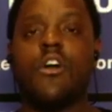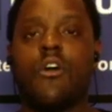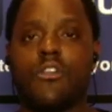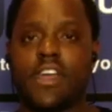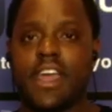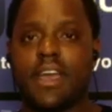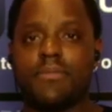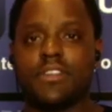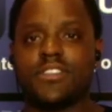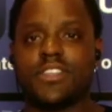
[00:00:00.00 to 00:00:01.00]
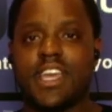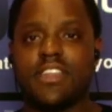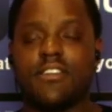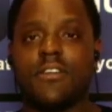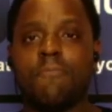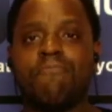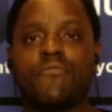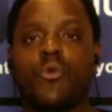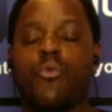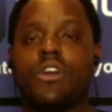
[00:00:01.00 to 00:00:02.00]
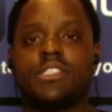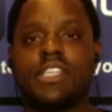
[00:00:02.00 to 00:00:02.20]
All that happening together, whereas